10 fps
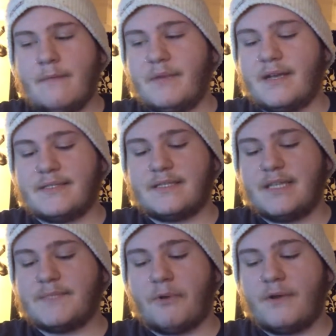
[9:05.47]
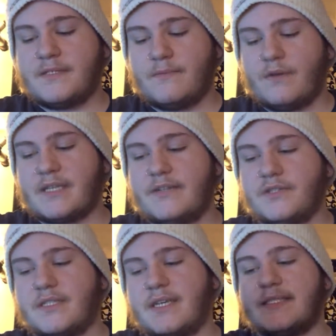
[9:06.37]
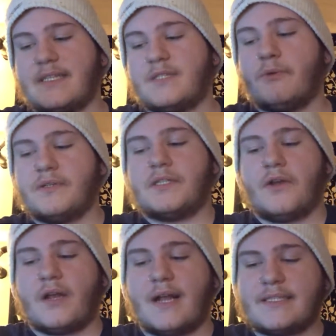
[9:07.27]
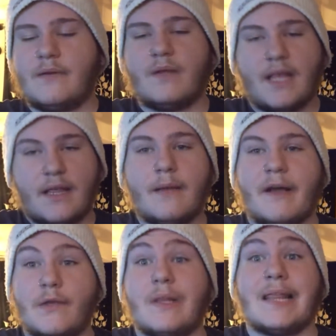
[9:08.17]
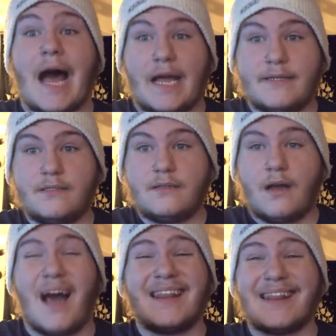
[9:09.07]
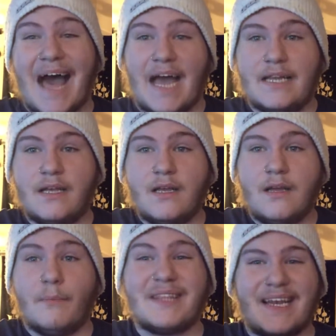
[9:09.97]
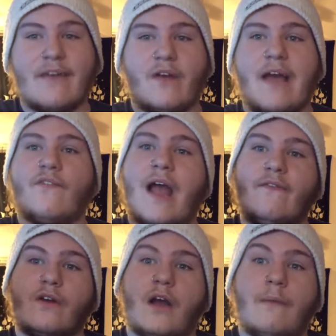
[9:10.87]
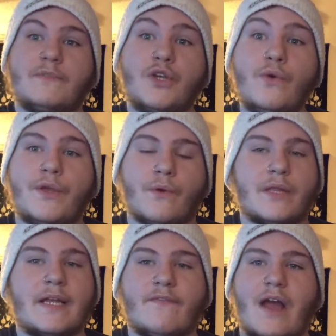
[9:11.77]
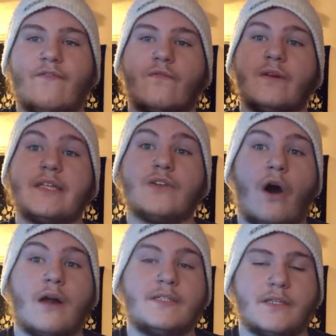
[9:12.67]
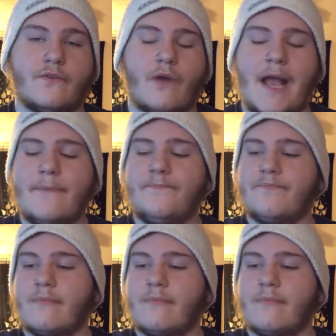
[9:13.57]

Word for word: Because this person, what's interesting is that this person you're connecting with, they think about you a lot, a lot, but they never ever ever come to you. They never ever really talk to you, right?